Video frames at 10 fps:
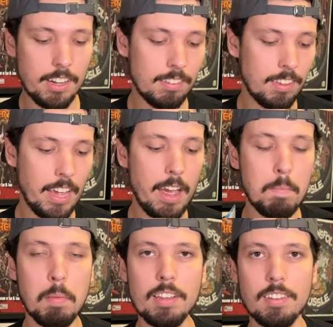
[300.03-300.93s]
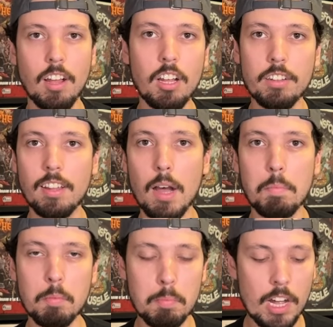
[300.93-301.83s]
into that based on top
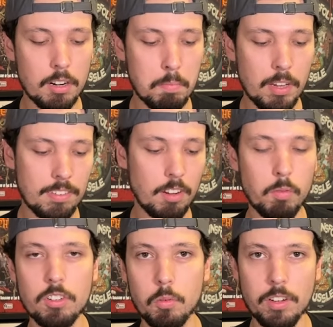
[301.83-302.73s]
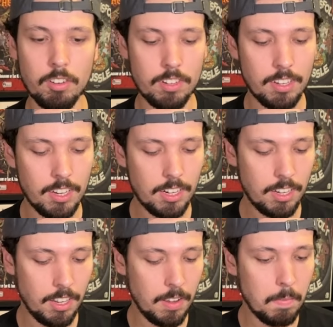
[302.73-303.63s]
or bottom based on which one you did.
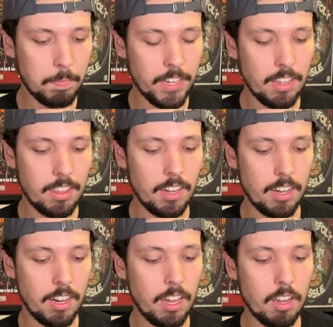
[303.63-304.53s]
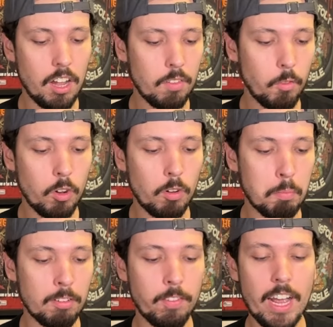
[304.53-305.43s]
And then it will
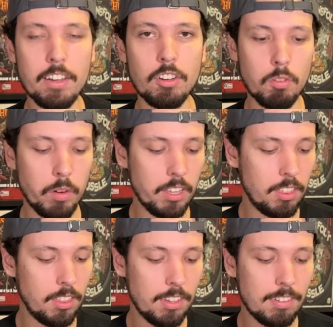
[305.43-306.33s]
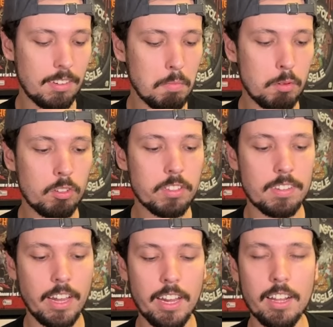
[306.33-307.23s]
provide you with the symbols
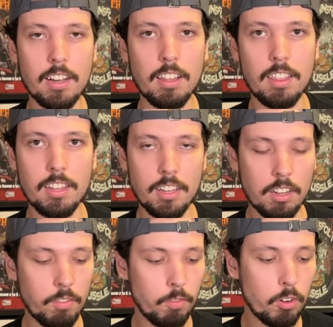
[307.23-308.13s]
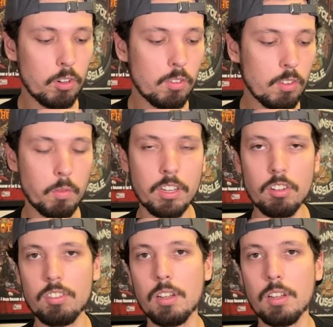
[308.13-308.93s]
and the runes when you